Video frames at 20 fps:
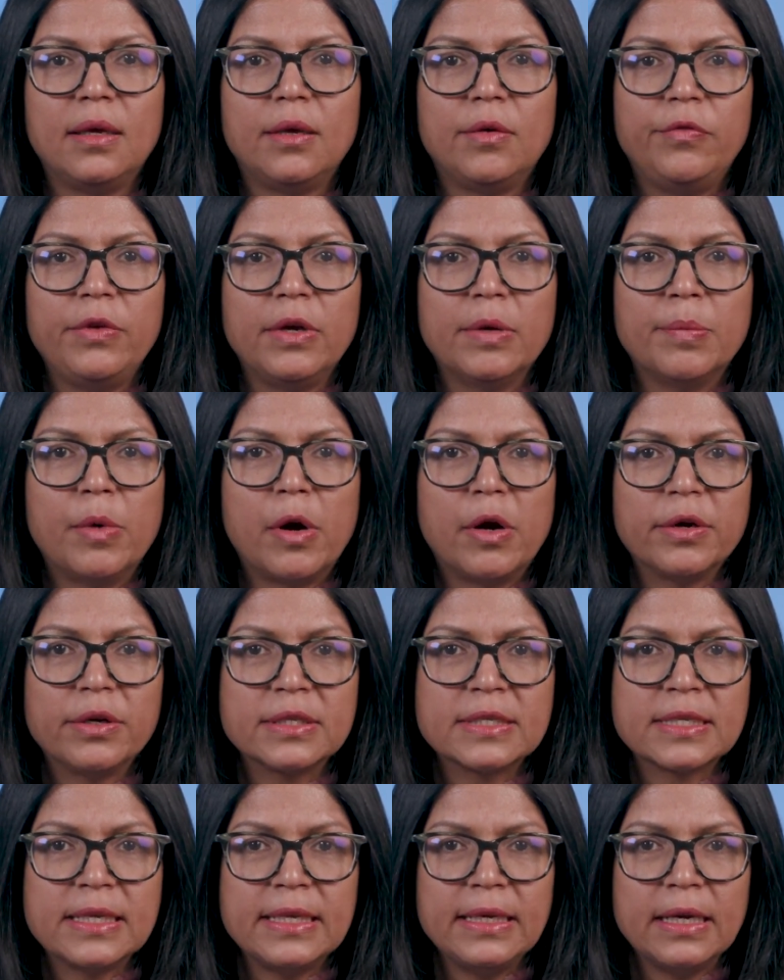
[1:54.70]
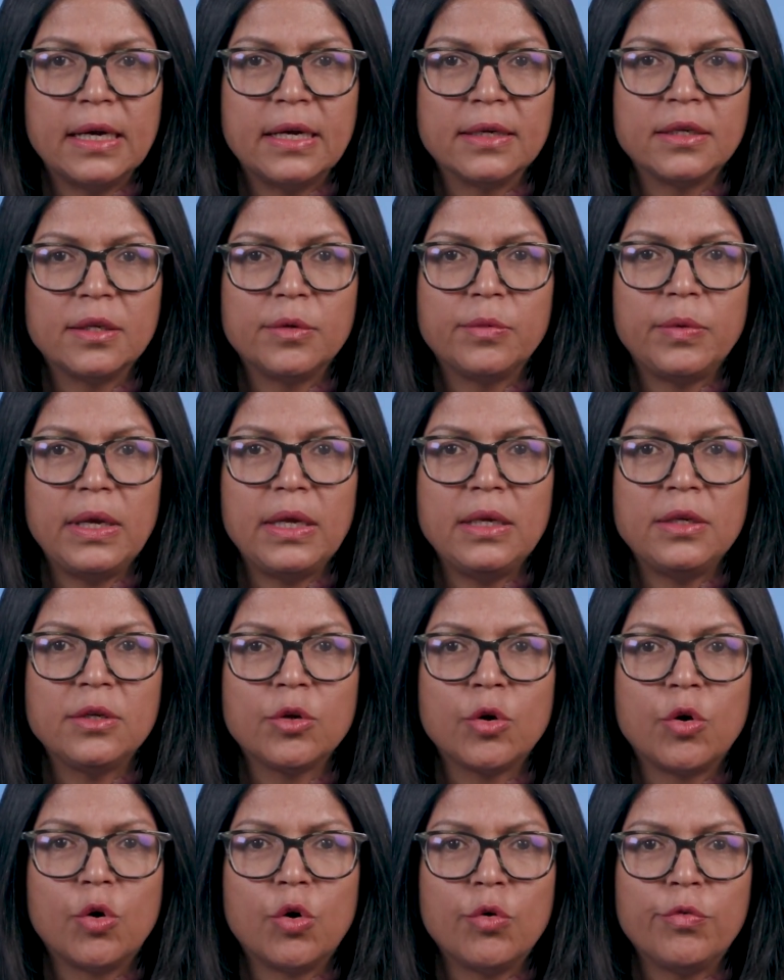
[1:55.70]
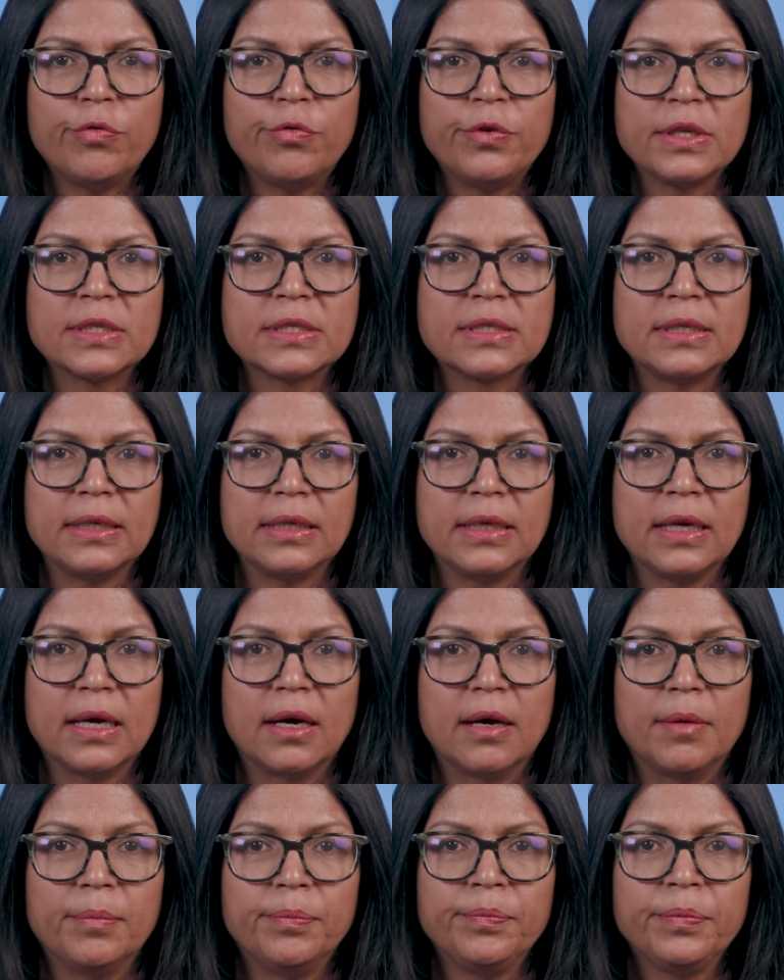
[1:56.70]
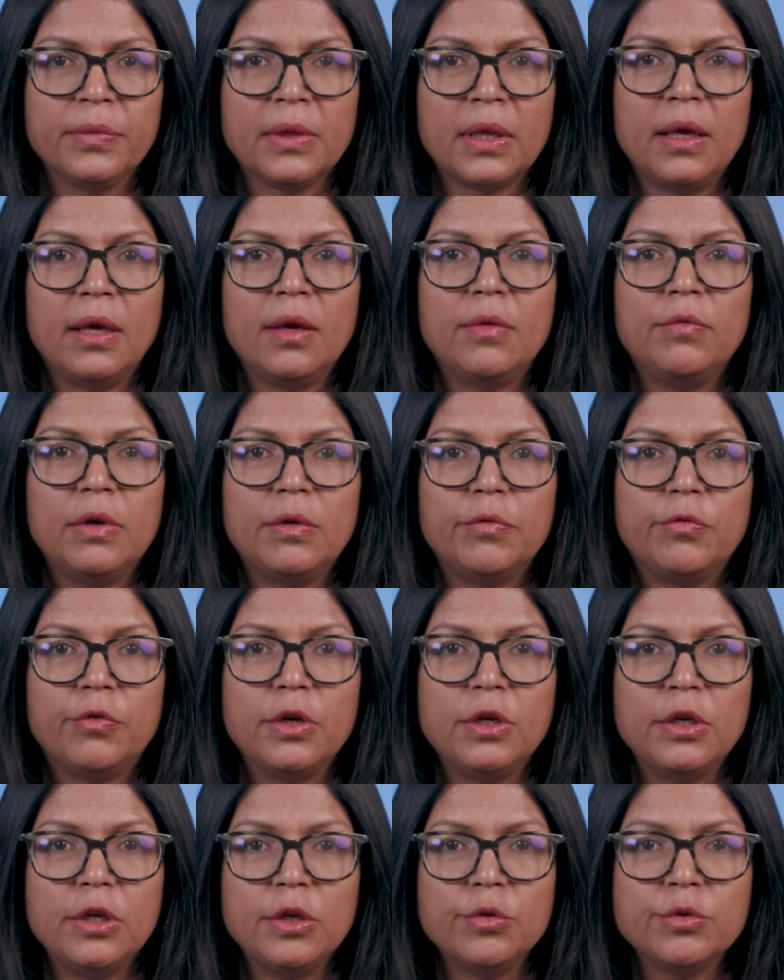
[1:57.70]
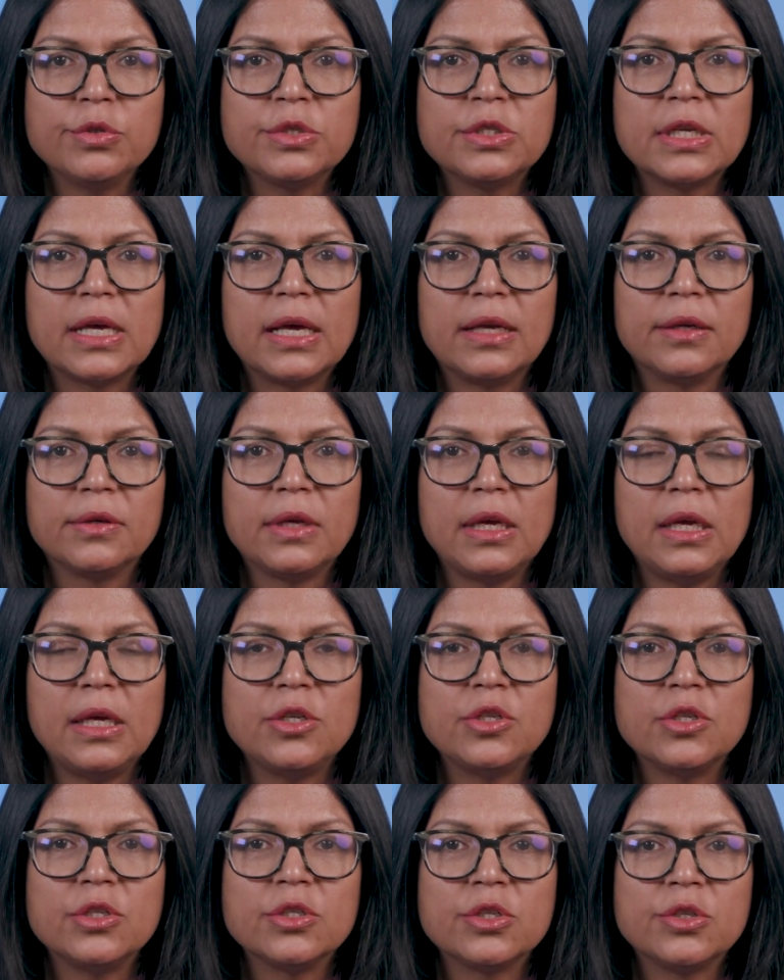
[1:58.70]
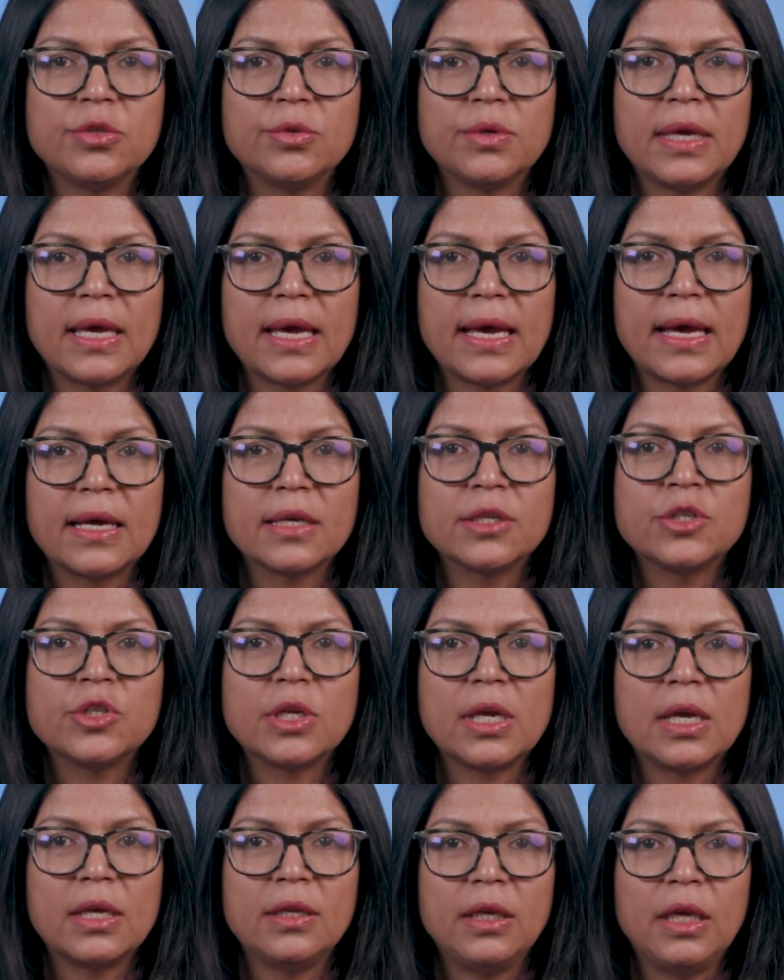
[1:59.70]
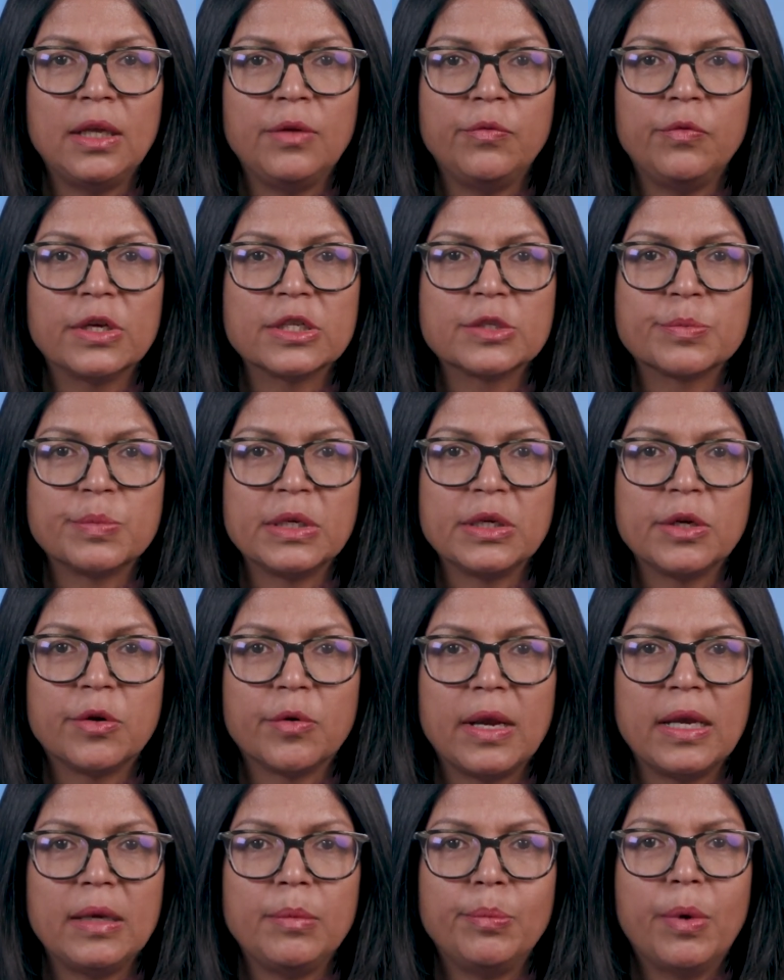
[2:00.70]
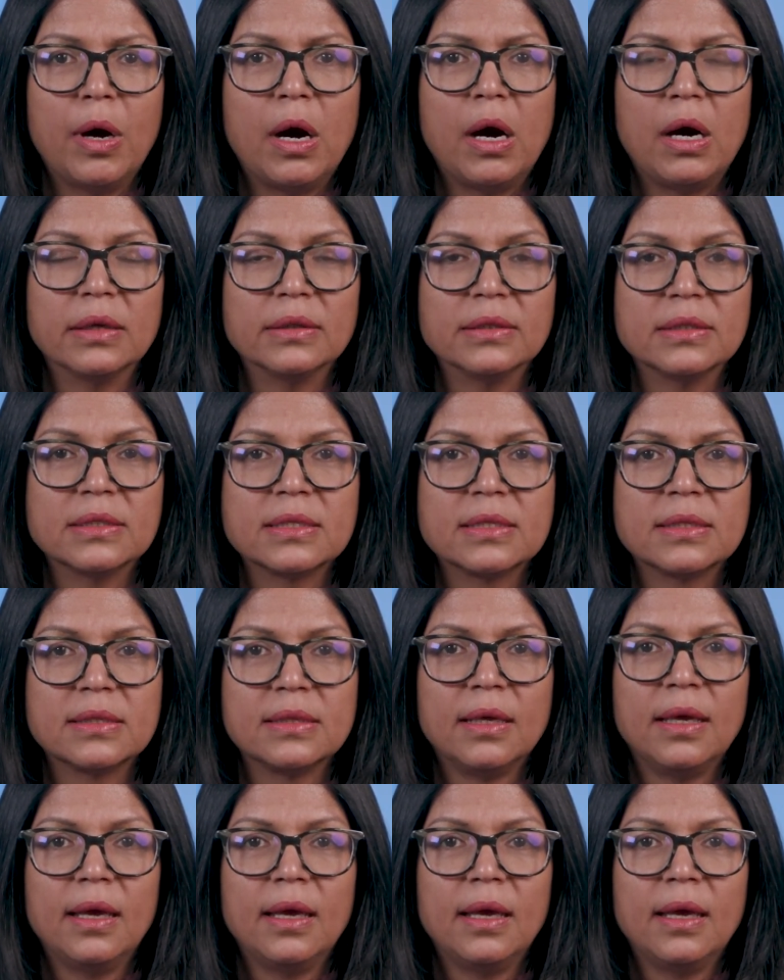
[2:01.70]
We are modestly underweight core fixed income. We have reduced allocations to cash and investment-grade bonds.